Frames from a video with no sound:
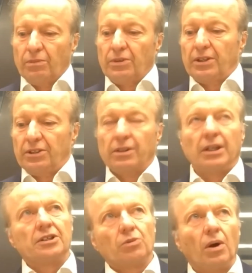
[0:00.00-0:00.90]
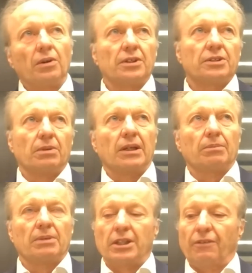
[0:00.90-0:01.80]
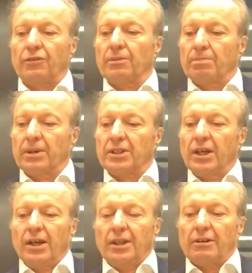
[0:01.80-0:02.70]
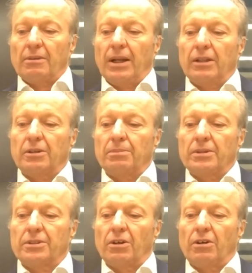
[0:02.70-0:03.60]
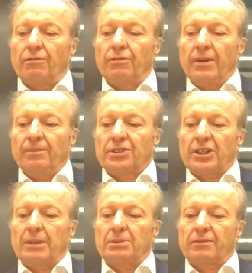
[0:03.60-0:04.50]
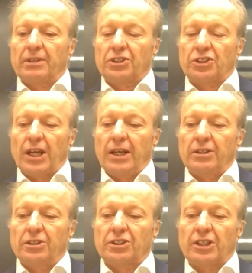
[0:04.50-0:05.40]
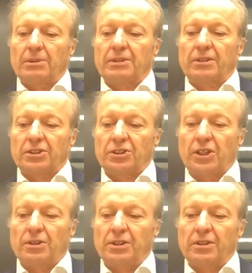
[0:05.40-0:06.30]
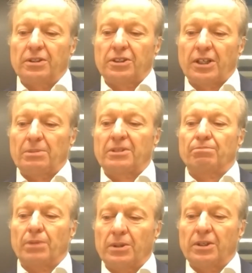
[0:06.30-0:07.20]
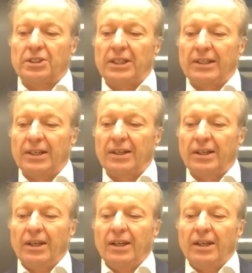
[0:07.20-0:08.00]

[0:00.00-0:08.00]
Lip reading: Like, you know, each one is a little bit different, but they're amalgams of types of exchange, types of custodian, types of broker-dealer,